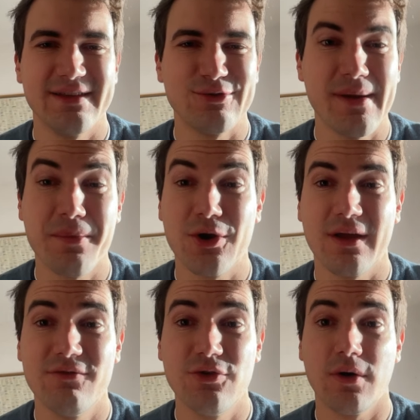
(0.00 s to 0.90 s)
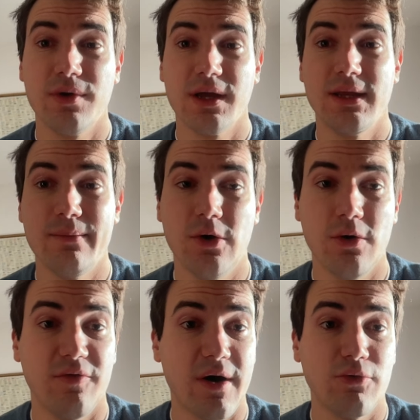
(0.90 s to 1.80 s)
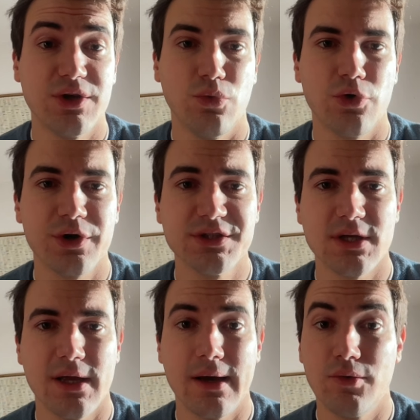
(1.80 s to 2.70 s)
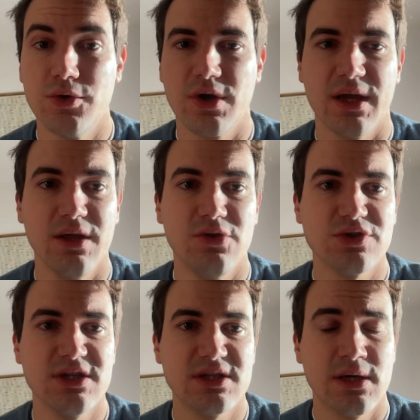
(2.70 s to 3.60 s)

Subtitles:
Today I'm going to give you a quick demo of how it works and how you can use it.